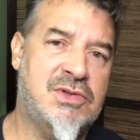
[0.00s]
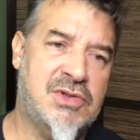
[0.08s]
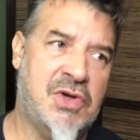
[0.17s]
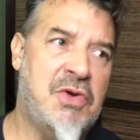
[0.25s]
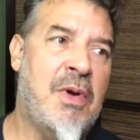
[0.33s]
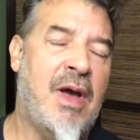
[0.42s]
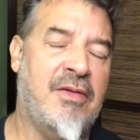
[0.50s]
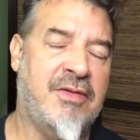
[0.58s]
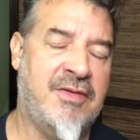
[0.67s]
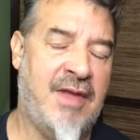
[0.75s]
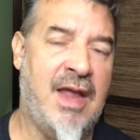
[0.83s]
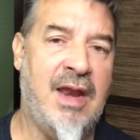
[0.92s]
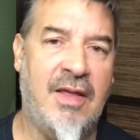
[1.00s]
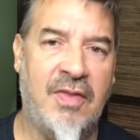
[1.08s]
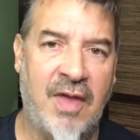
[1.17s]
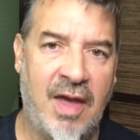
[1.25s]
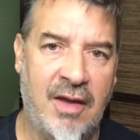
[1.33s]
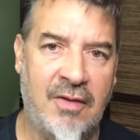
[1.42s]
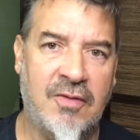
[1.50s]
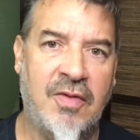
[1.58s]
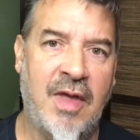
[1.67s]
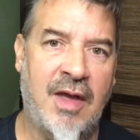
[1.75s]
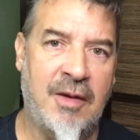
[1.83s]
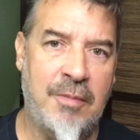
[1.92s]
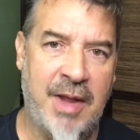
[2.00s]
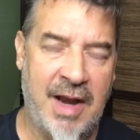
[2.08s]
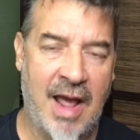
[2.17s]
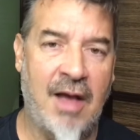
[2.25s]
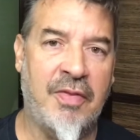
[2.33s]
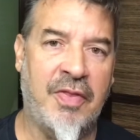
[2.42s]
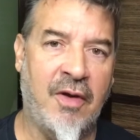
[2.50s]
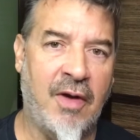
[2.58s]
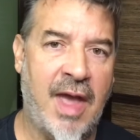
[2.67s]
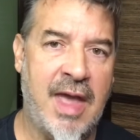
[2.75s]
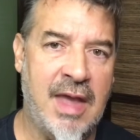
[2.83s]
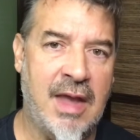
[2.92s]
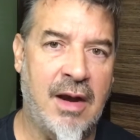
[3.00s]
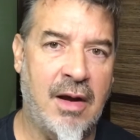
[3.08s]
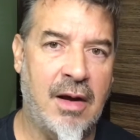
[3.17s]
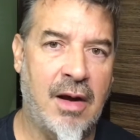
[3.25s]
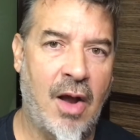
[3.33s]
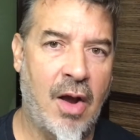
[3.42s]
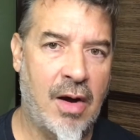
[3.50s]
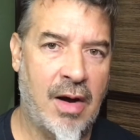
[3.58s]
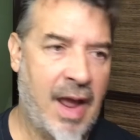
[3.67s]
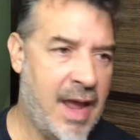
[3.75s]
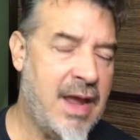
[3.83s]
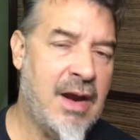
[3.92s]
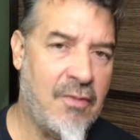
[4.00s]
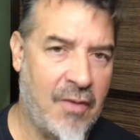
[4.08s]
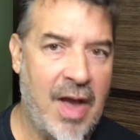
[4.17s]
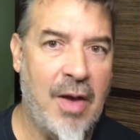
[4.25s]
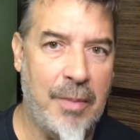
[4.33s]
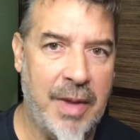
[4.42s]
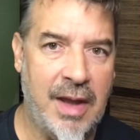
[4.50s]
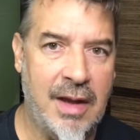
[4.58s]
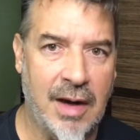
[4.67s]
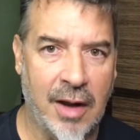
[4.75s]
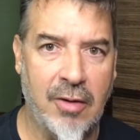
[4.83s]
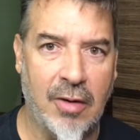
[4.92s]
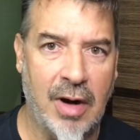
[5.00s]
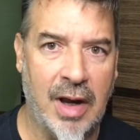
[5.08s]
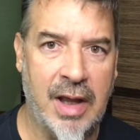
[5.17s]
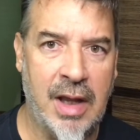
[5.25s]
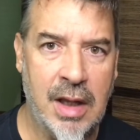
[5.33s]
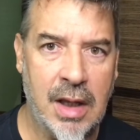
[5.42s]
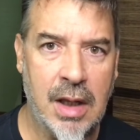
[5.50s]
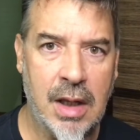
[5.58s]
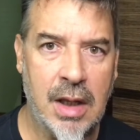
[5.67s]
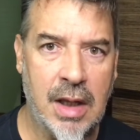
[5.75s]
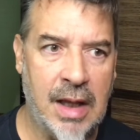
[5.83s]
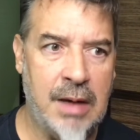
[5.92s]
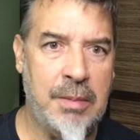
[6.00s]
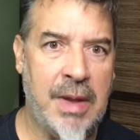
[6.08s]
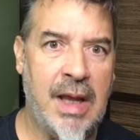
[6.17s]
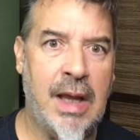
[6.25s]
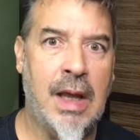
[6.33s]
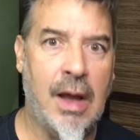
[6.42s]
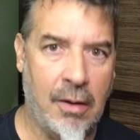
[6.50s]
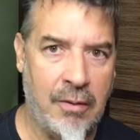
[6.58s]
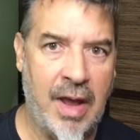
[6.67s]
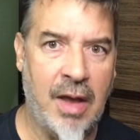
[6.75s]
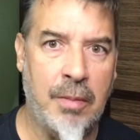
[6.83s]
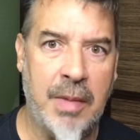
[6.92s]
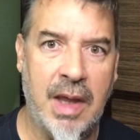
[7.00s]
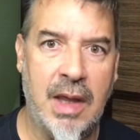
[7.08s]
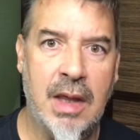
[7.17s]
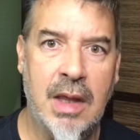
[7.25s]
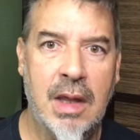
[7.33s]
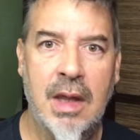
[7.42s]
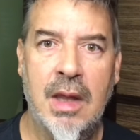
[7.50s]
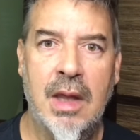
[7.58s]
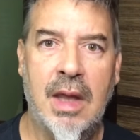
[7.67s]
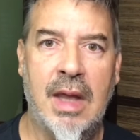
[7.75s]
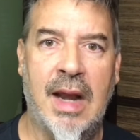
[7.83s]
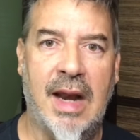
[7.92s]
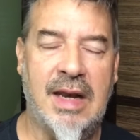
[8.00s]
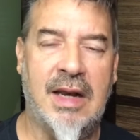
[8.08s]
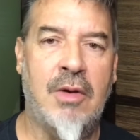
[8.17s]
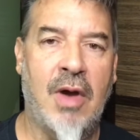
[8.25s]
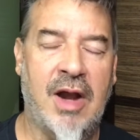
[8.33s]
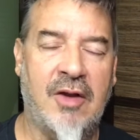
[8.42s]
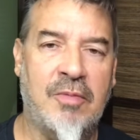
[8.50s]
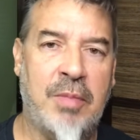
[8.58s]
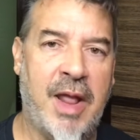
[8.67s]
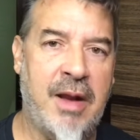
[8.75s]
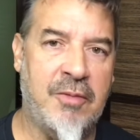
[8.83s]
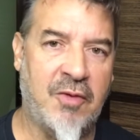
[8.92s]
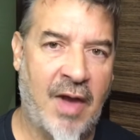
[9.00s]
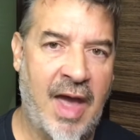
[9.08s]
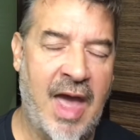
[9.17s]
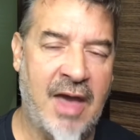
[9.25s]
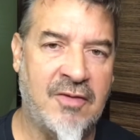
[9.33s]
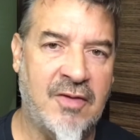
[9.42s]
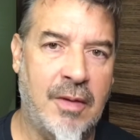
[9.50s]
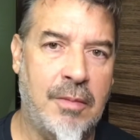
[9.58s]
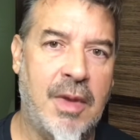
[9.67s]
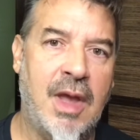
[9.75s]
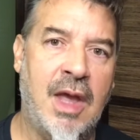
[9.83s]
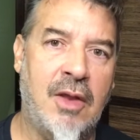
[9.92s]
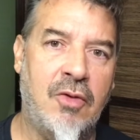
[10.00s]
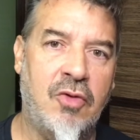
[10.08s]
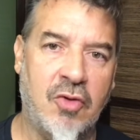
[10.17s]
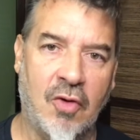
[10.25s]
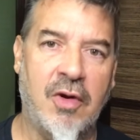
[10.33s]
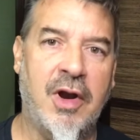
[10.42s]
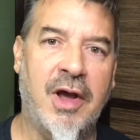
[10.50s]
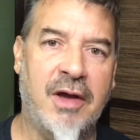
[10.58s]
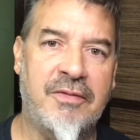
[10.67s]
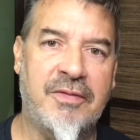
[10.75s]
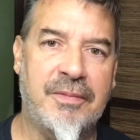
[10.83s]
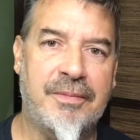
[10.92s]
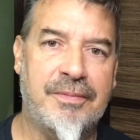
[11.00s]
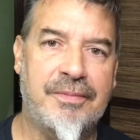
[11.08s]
two outstanding things that have been out there hanging hanging around me, literally, in me, around me, and I didn't know how to explain them, so I asked him, and sure enough,